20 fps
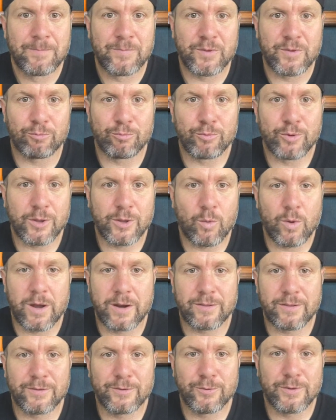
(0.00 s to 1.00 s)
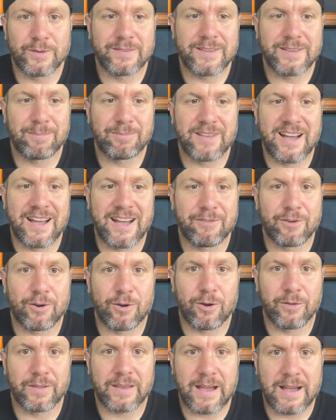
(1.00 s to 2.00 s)
to really wanting to do the deep dive on
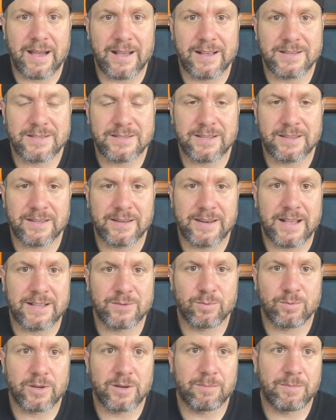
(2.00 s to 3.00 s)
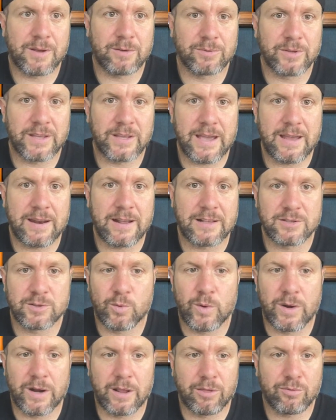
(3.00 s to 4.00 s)
all the guys that the Nets were going to be able to get at
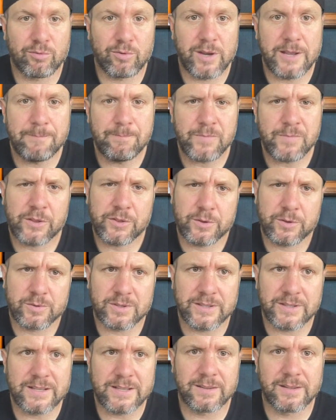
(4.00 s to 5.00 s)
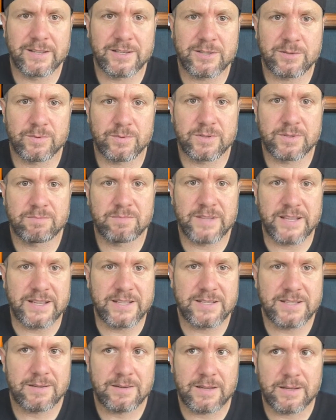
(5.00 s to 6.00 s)
23. I thought those list was
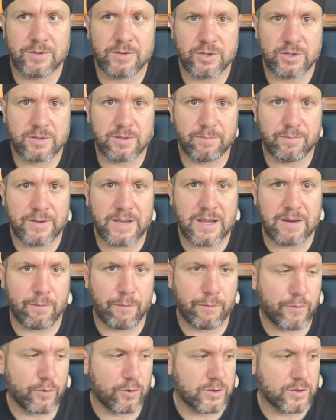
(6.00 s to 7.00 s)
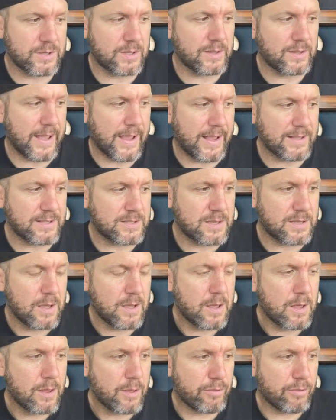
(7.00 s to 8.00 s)
decent in just a kind of a first glance
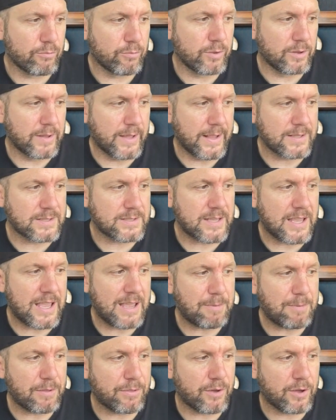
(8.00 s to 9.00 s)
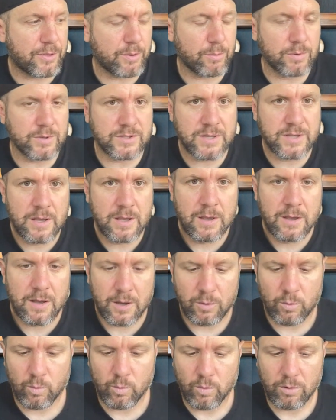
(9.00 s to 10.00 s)
through the landscape. I thought there was
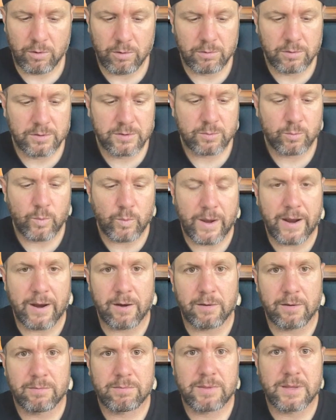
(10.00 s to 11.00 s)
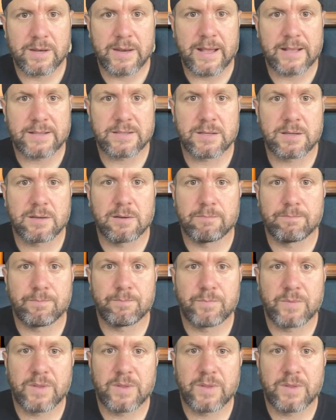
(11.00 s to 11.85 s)
a world where the Nets could,